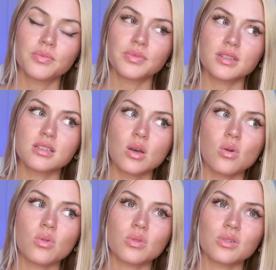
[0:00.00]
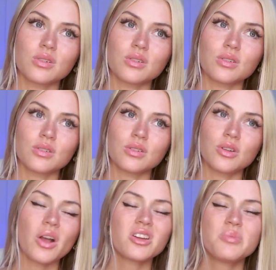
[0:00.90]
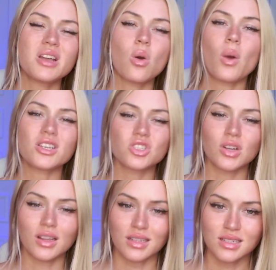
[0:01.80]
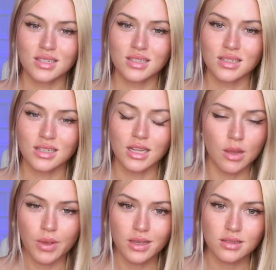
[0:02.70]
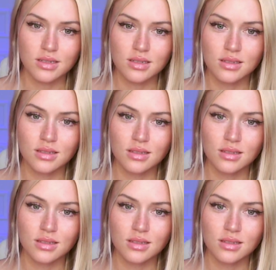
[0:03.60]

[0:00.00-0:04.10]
So you're not going to be questioned on this anyways.